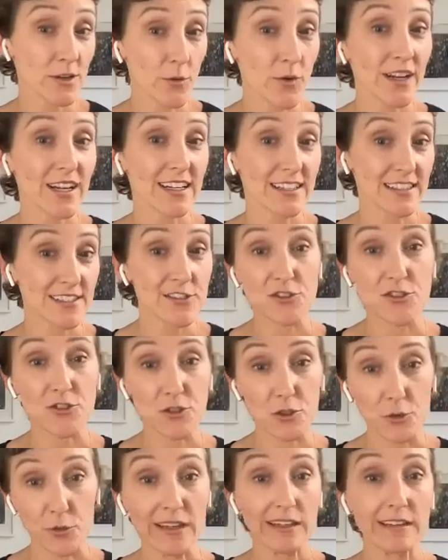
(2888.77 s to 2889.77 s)
So we need to
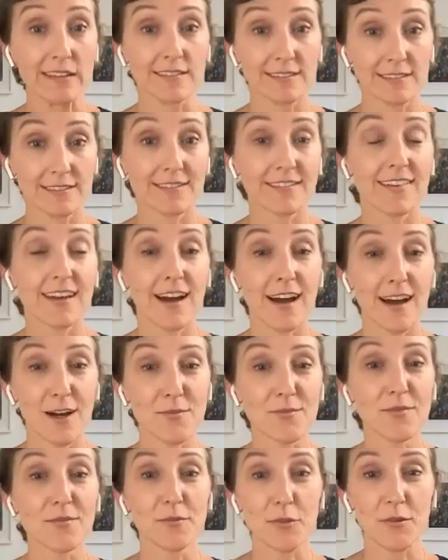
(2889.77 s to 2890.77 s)
just do it.
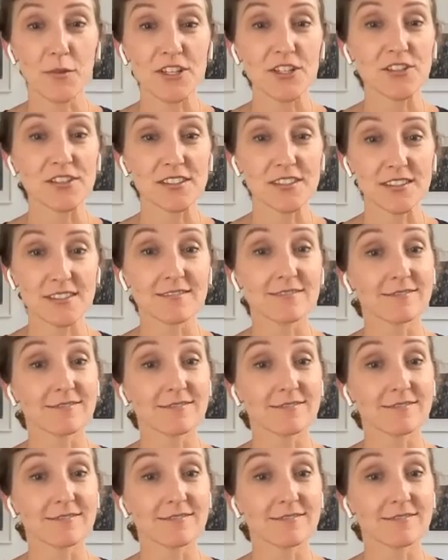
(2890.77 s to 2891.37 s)
But we just,